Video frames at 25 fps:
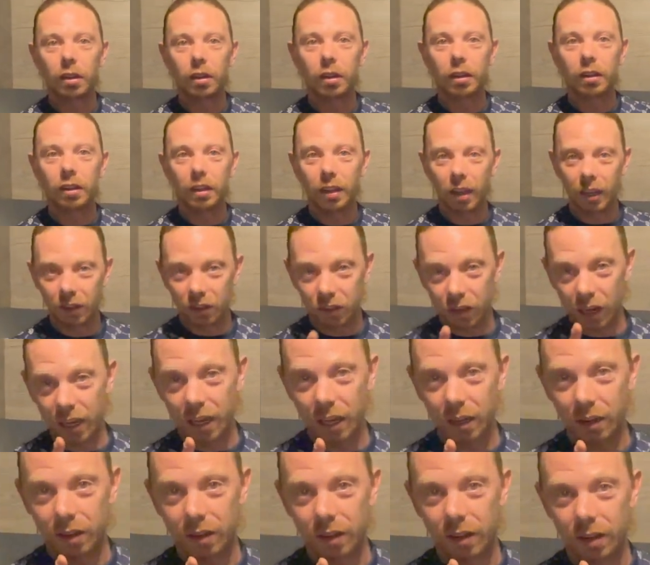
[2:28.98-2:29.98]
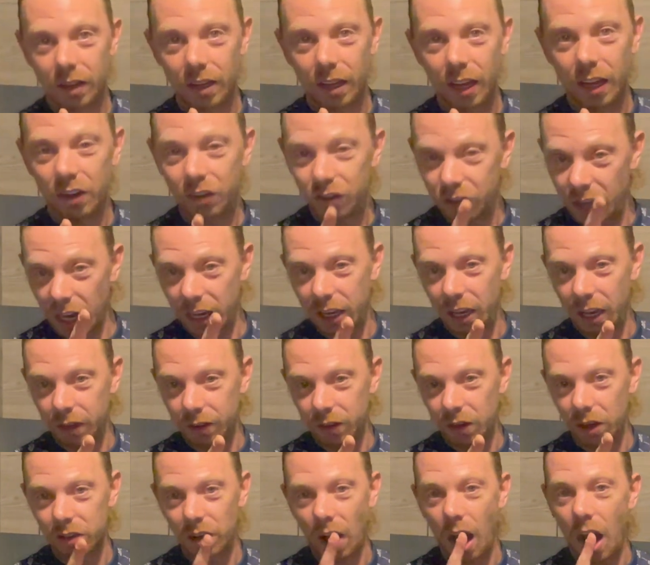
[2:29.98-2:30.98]
Yeah, he's checking,
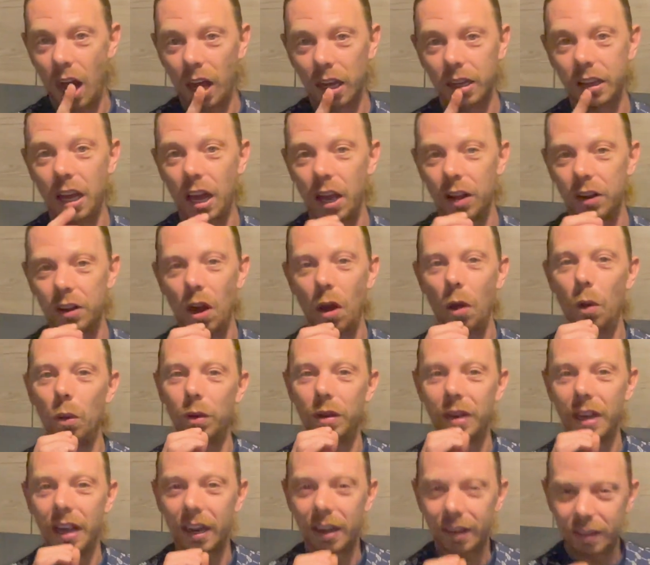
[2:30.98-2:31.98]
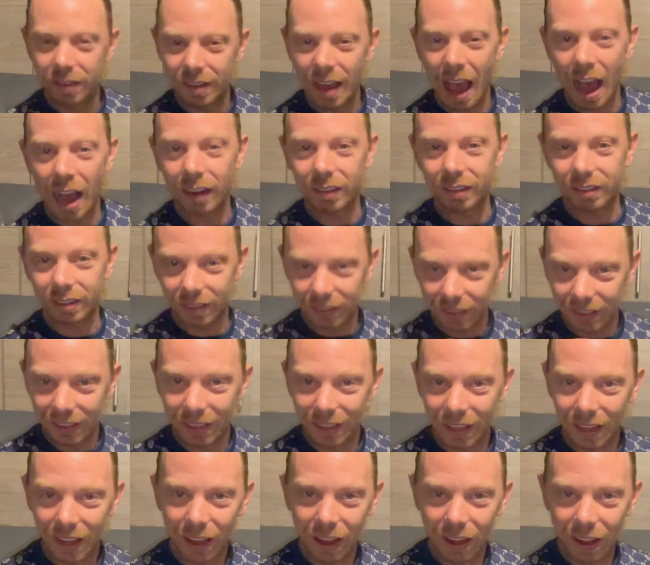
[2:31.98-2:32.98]
because I didn't know the exact...
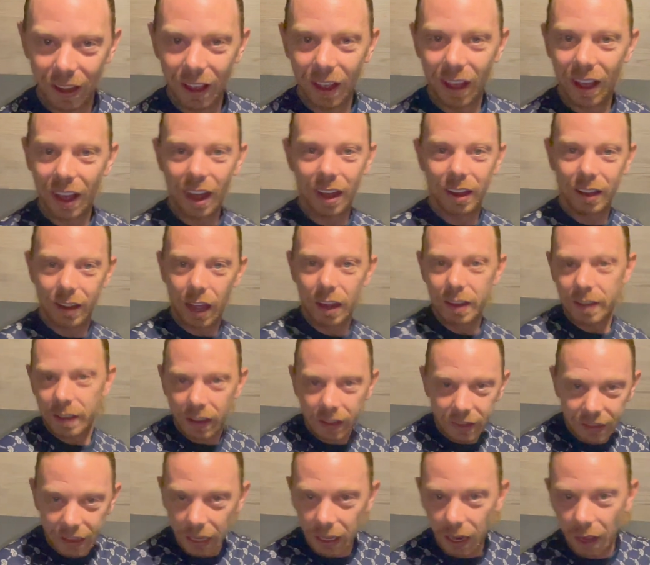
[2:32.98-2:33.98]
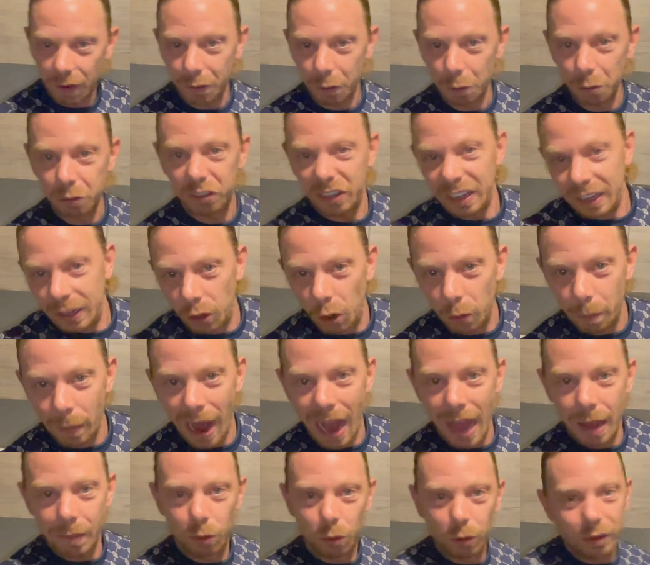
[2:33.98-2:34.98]
Didn't know if it was Single
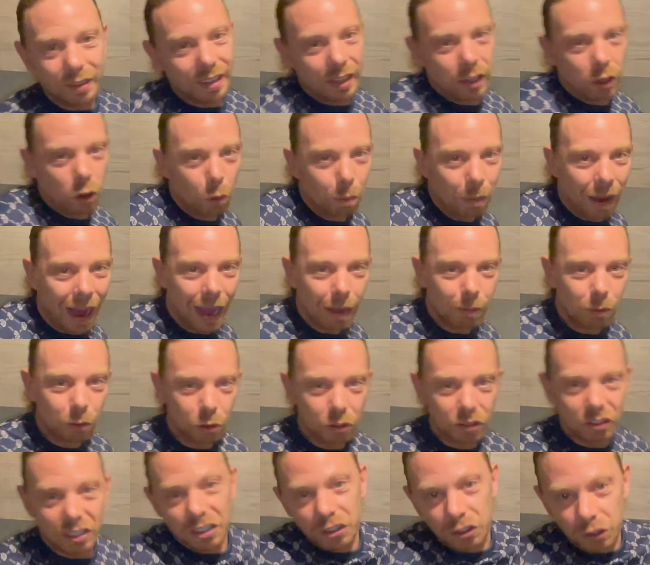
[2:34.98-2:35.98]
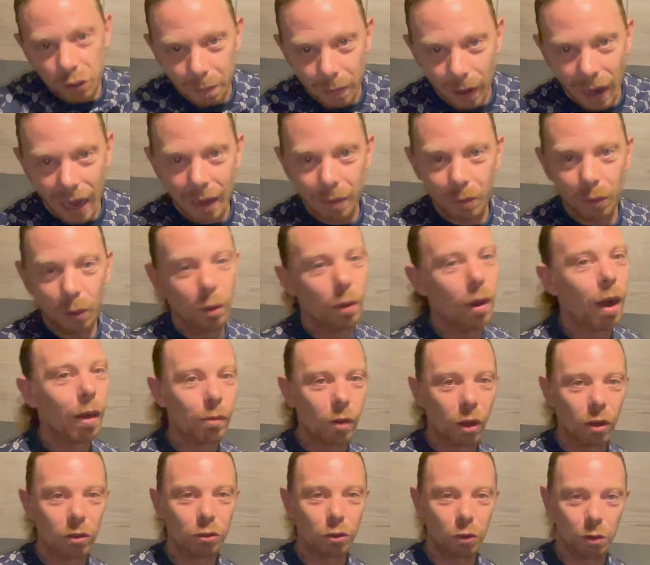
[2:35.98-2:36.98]
Bible, Cinco Bible, Cinco Bible. I
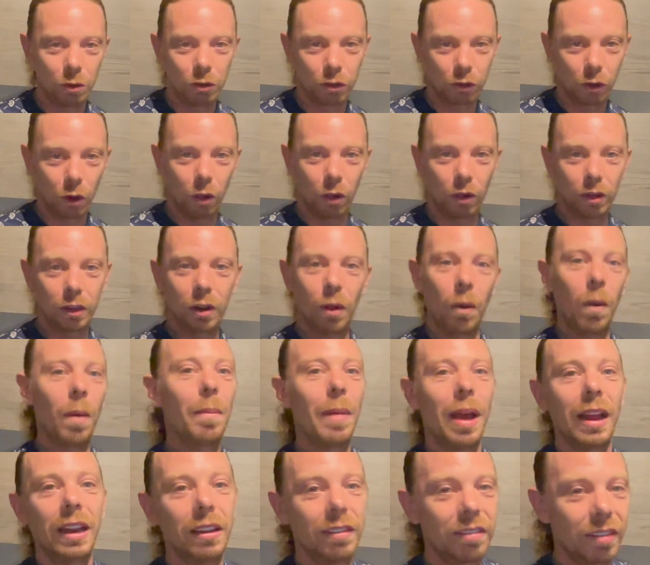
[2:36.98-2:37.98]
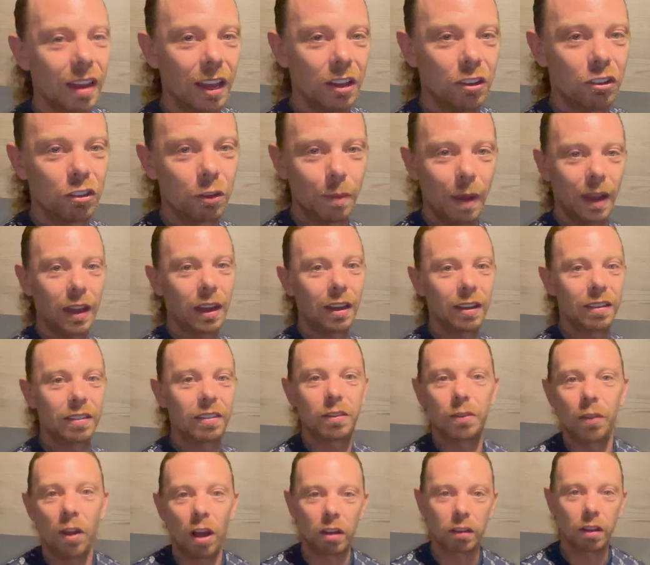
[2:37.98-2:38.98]
weren't too sure. You know when man say in Jamaica, it's
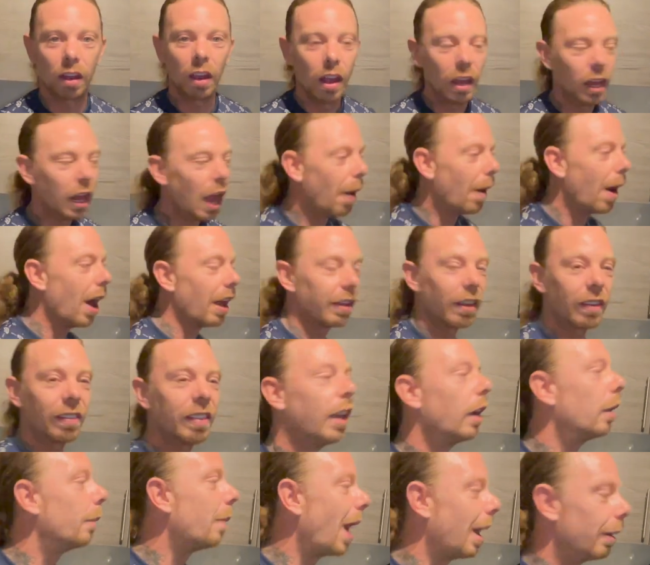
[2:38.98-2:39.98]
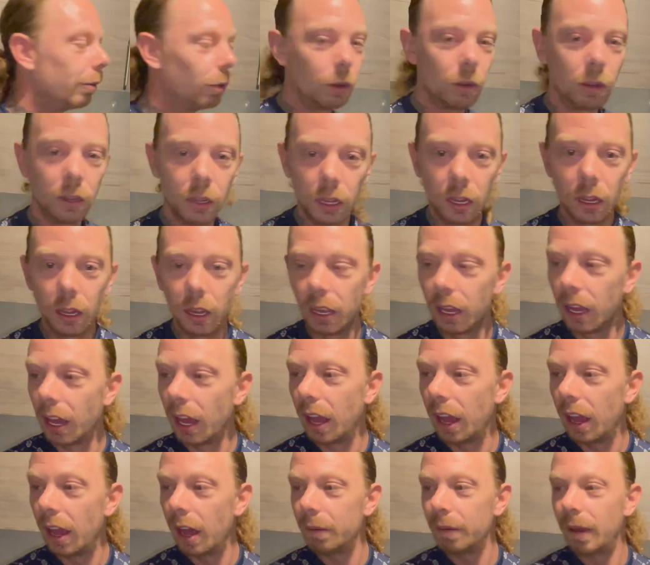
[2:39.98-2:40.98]
fast. Yeah, it's a Single Bible.
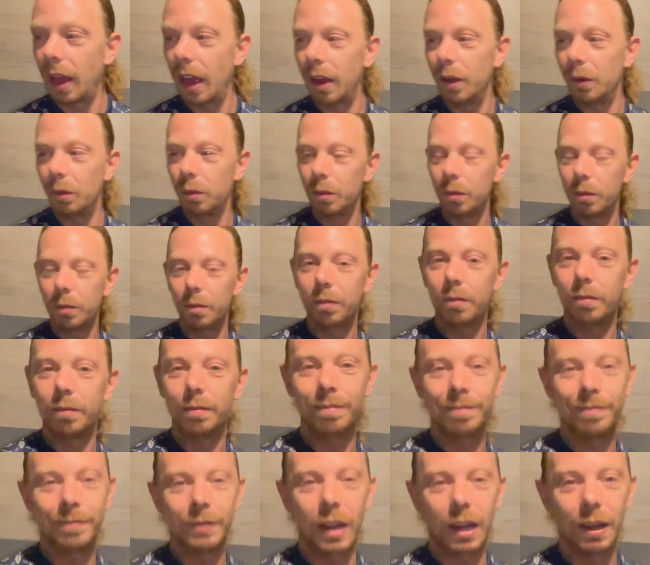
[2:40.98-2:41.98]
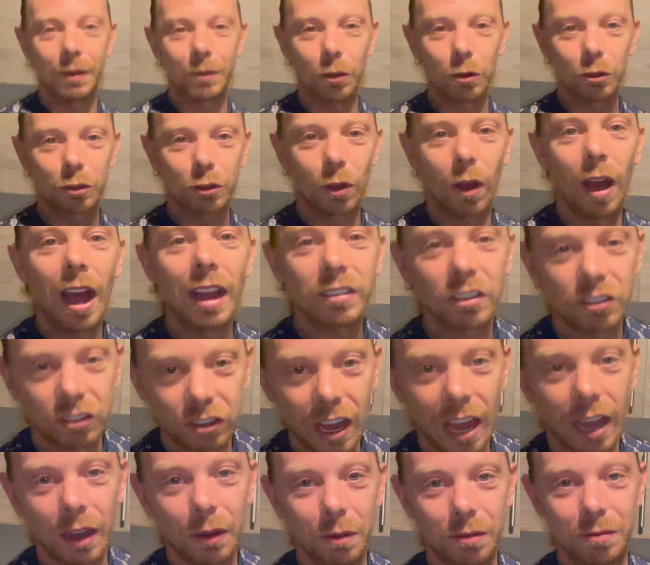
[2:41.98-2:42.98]
I'm like, I'm not sure. I had to
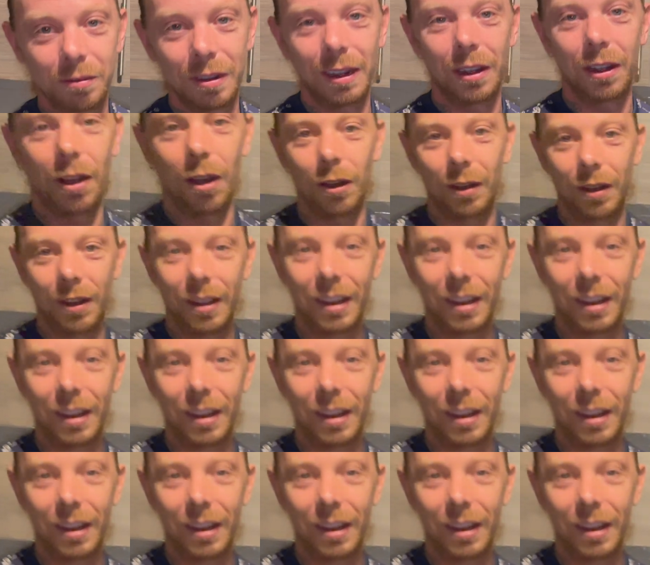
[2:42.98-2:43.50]
check with Ringo.